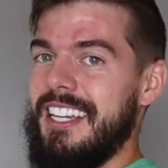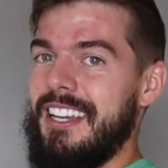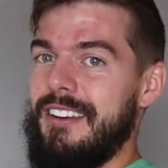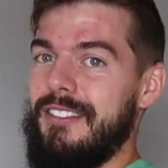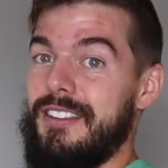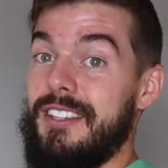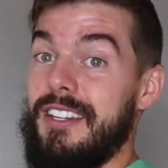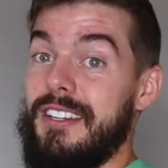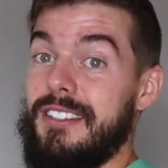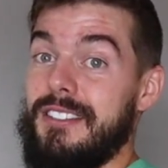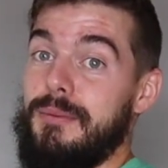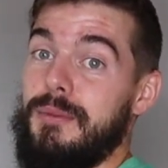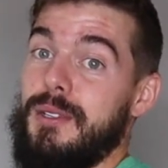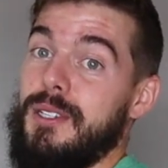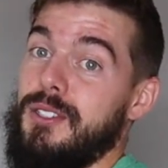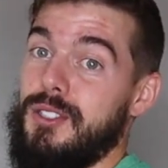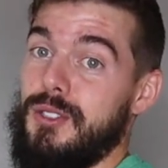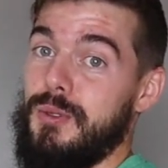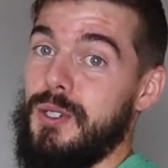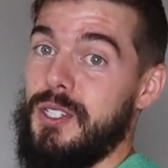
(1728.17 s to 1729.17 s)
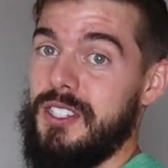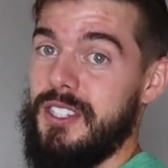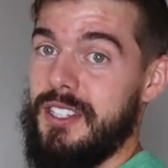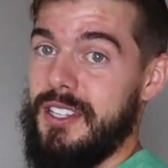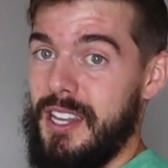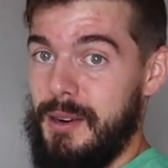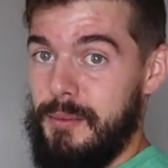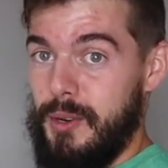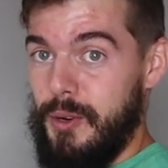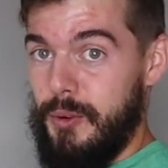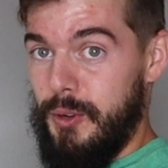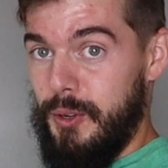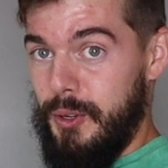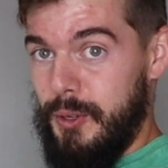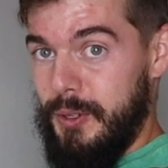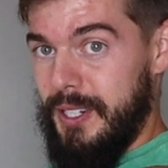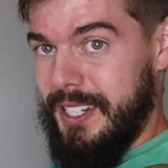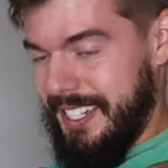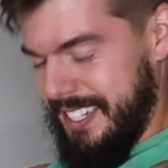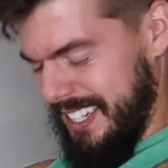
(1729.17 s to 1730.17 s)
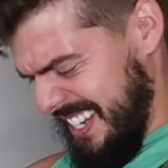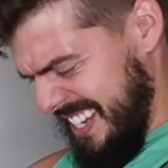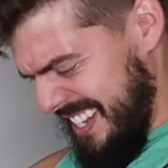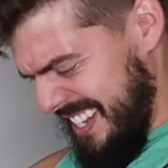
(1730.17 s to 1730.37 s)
If it does, I'm gonna switch the camera real quick.